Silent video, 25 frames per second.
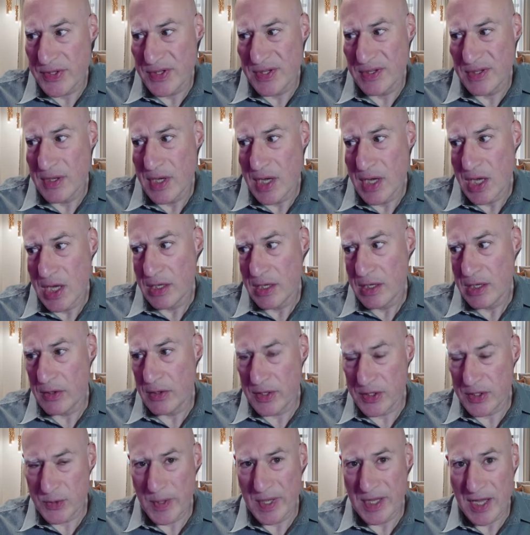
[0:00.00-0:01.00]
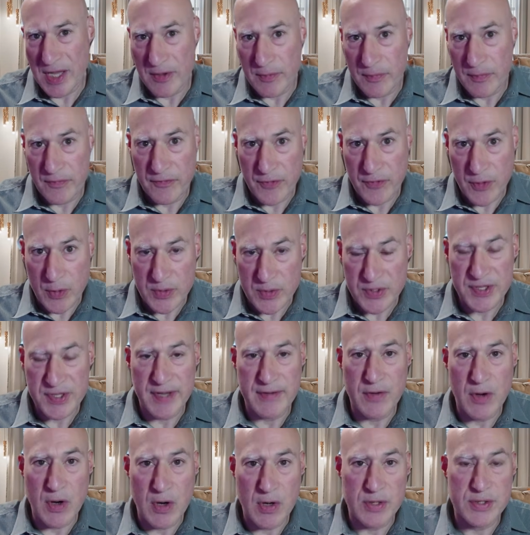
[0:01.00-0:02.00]
And, that's why a lot of folks have
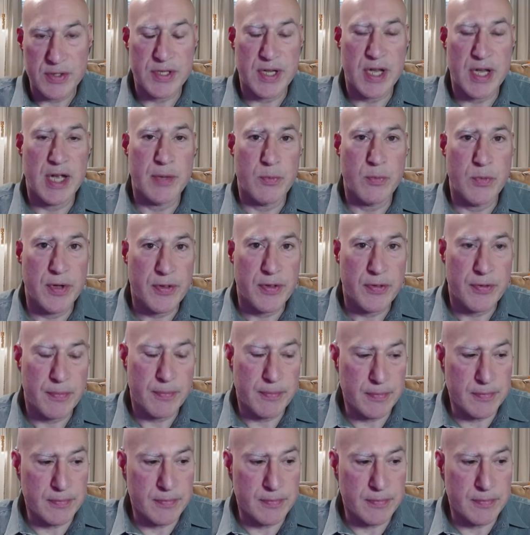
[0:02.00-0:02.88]
a hard time with